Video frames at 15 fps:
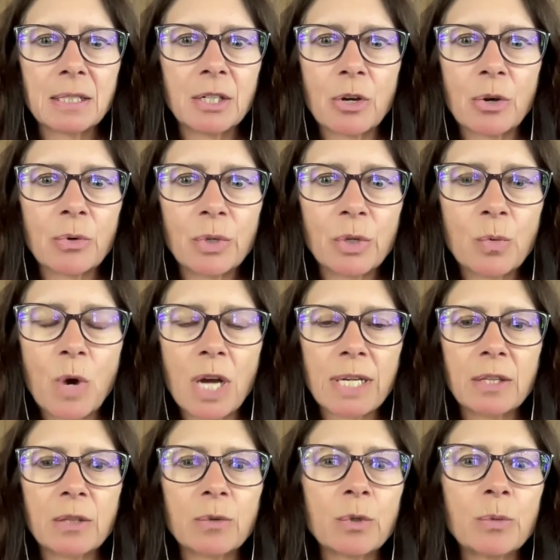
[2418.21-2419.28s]
You walk
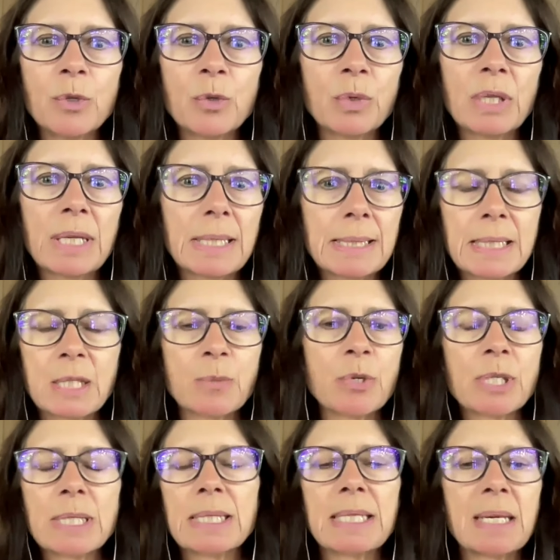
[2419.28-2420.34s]
in the room, you realize this
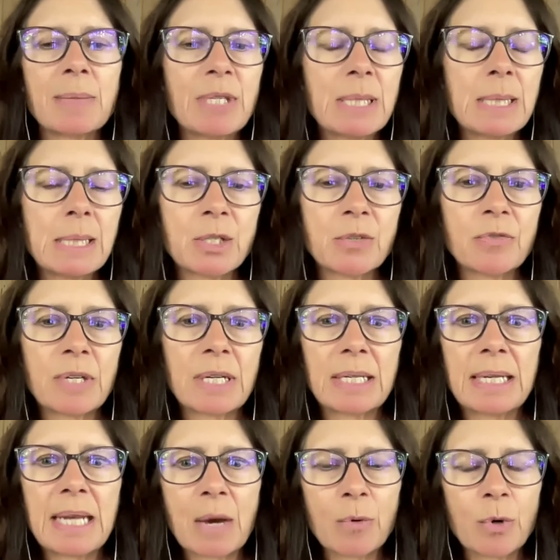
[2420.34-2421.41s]
person's ABCs are fine. And
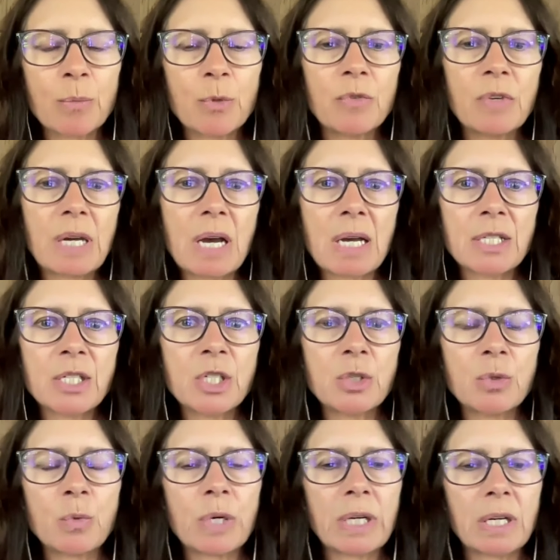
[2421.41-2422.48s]
now we're moving on to
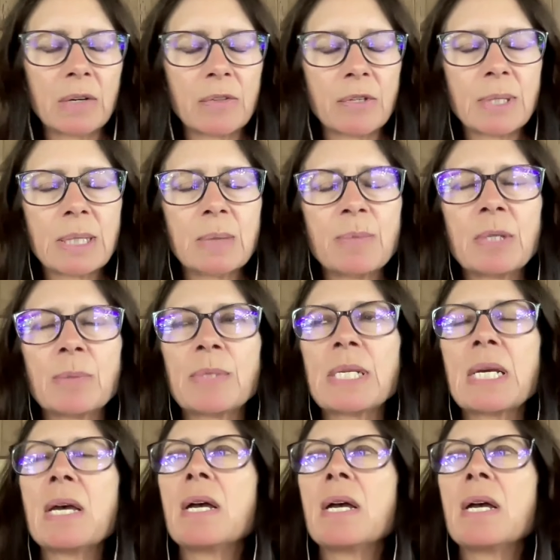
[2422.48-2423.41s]
what are their symptoms.